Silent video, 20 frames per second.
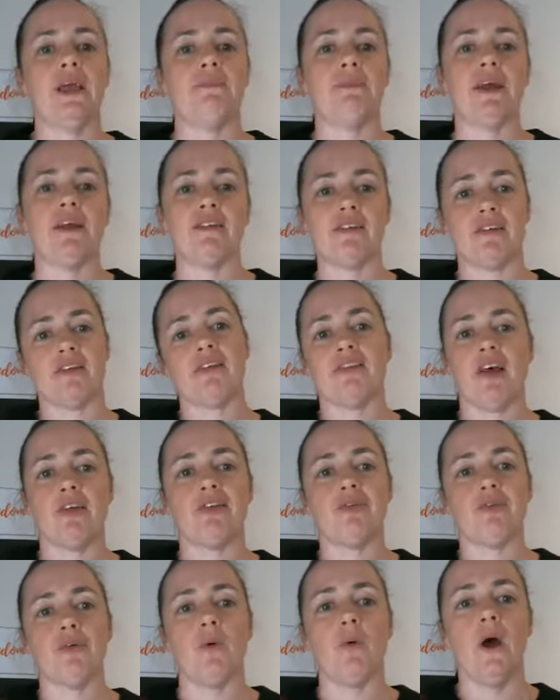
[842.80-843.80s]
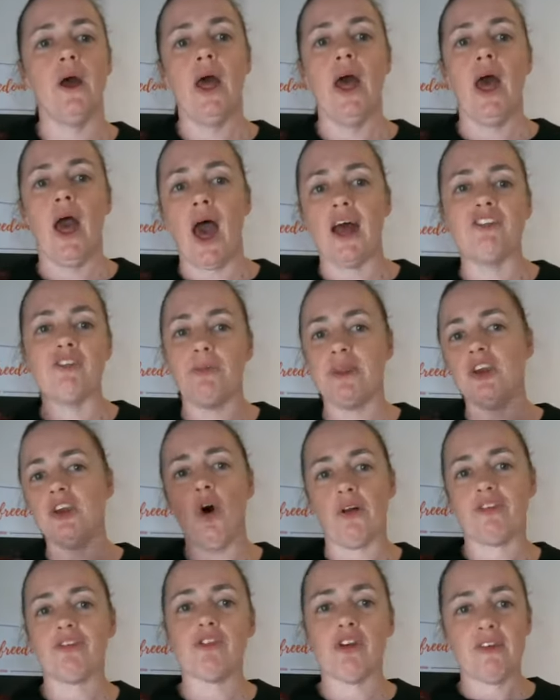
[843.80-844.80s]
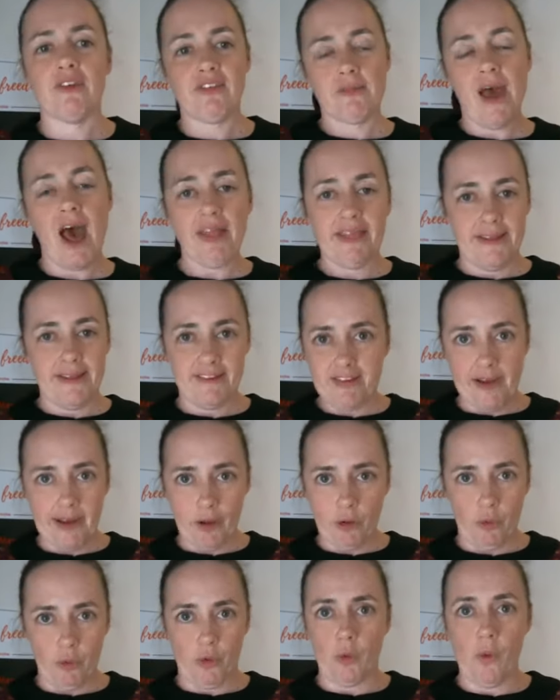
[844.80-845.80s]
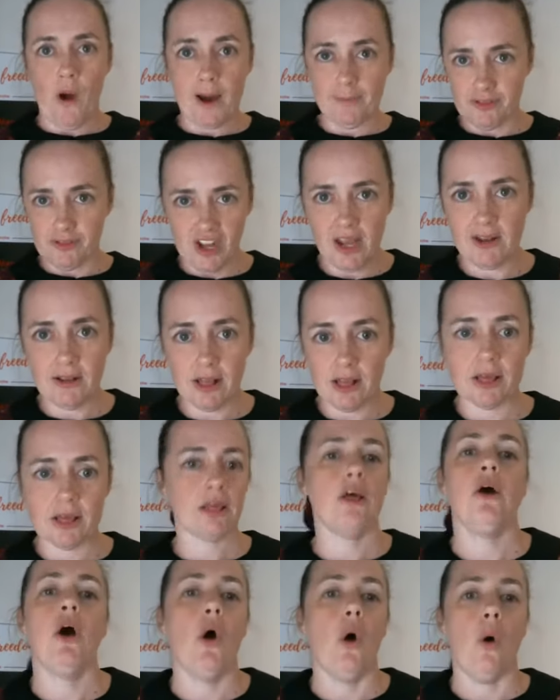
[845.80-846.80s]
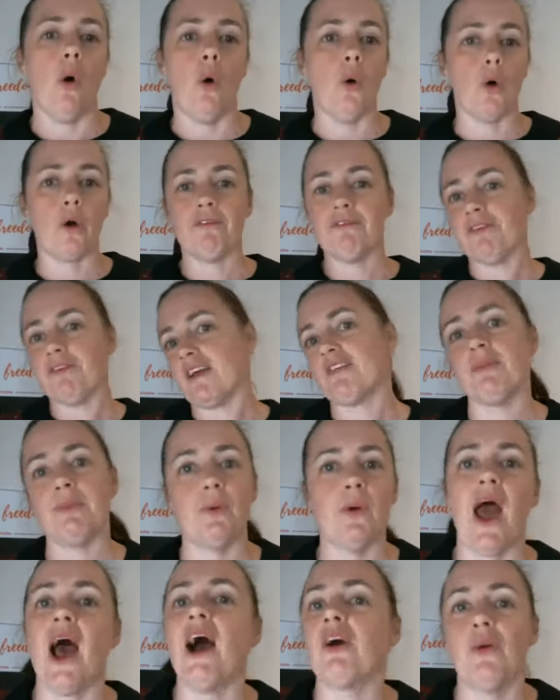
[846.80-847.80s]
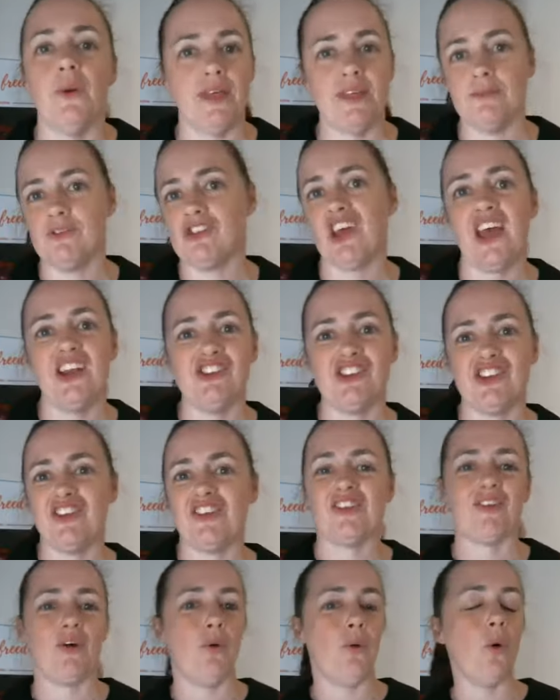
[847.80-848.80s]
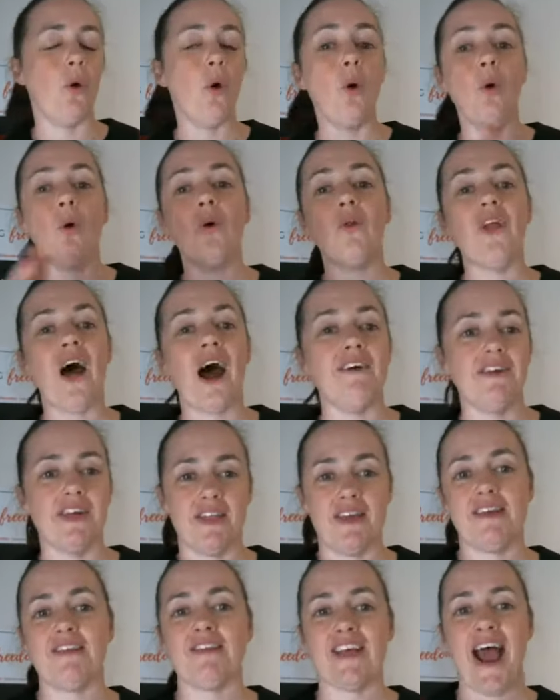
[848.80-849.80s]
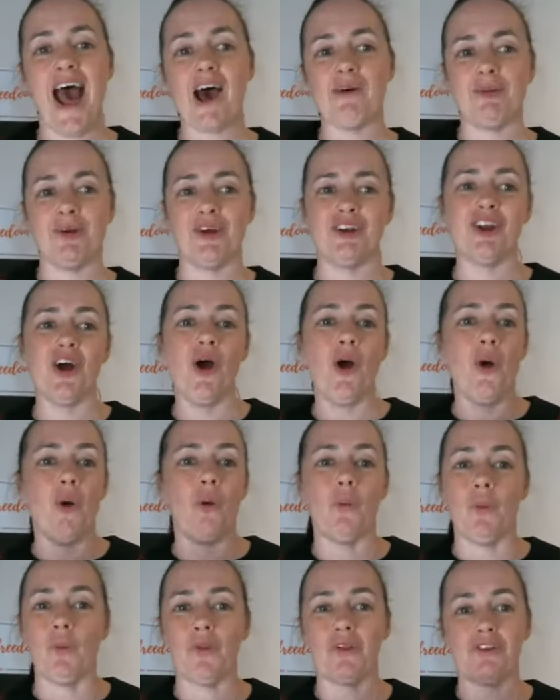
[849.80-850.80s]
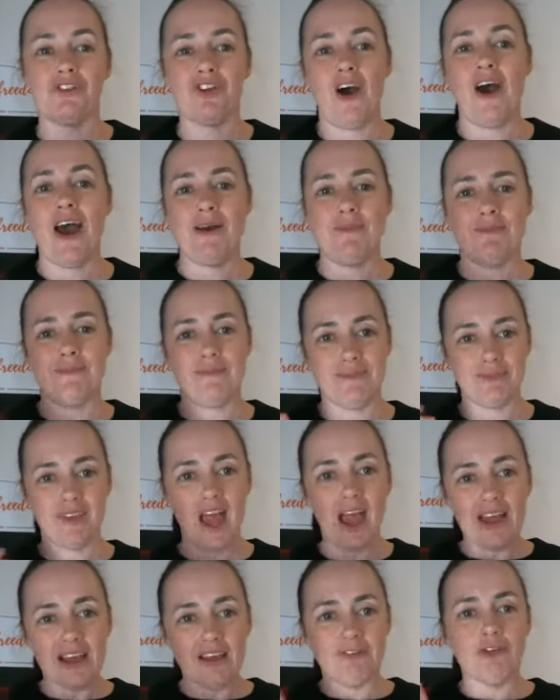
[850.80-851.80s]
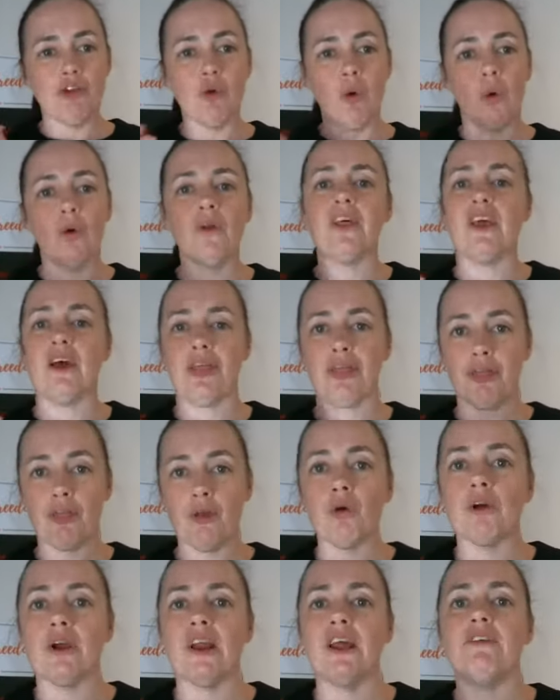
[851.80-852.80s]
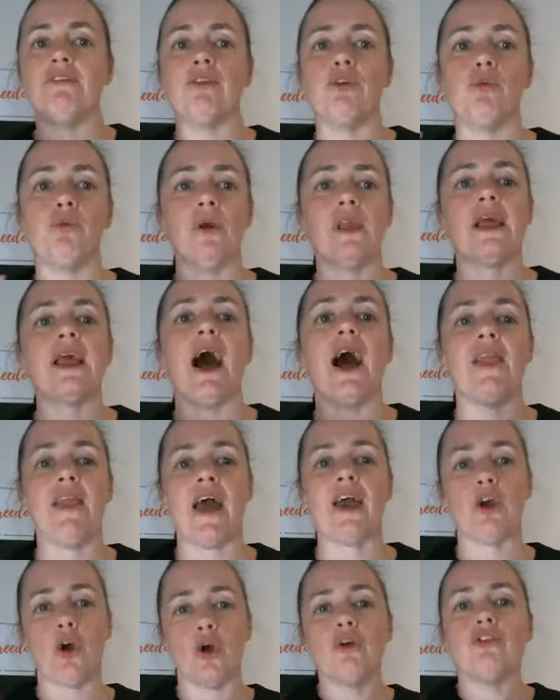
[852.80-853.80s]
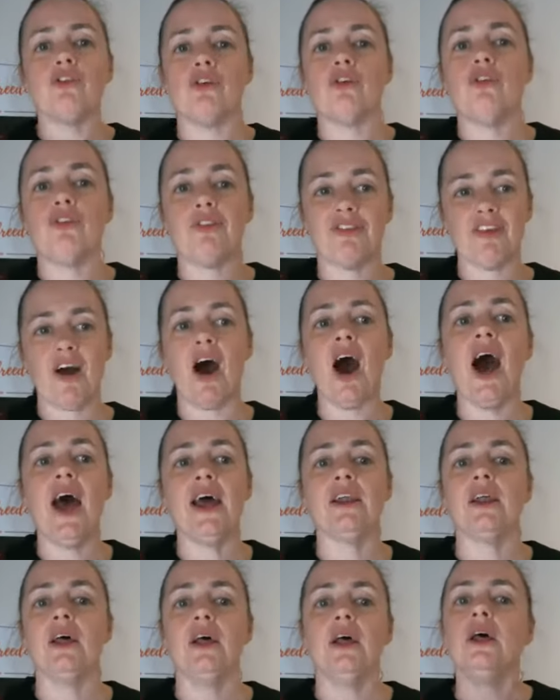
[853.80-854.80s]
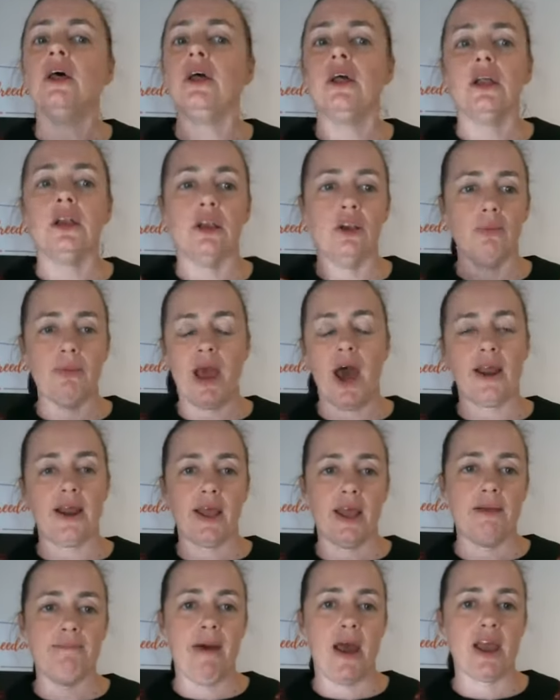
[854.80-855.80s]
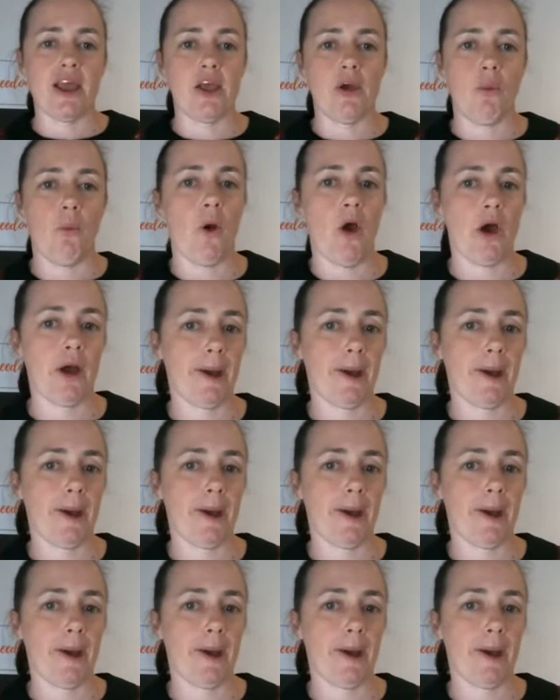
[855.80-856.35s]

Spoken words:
being successful, and to be not stressed about things like Google updates or Facebook algorithm changes or all the other things that happen all the time. Okay, if you're the authority, if you really are that go-to site, you'll be able to keep making it work.